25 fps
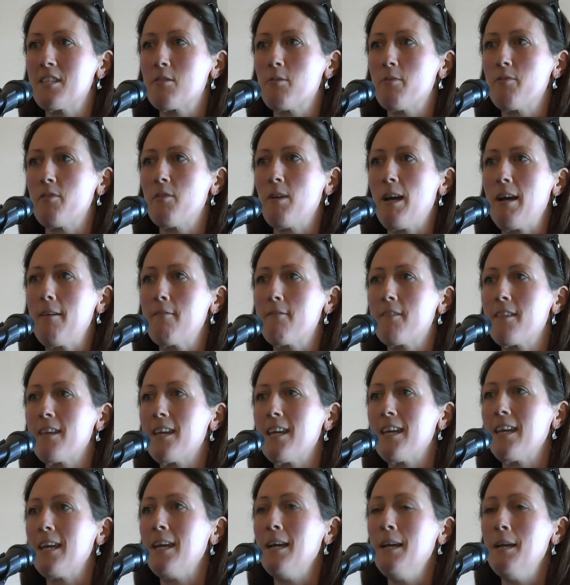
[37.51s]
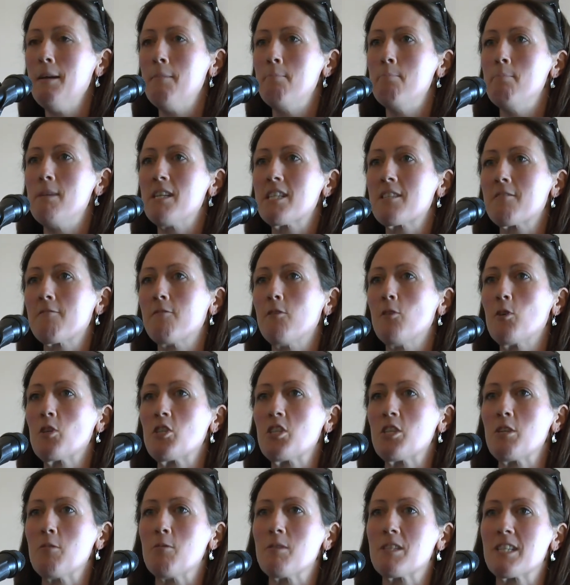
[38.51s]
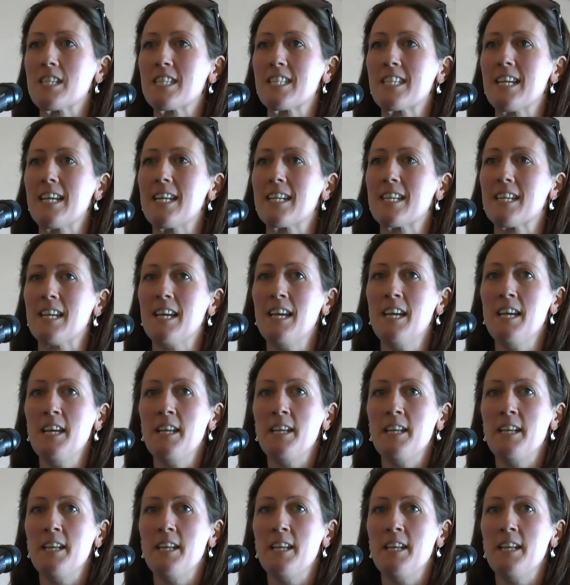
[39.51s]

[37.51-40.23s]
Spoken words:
So if you have the misfortune to sit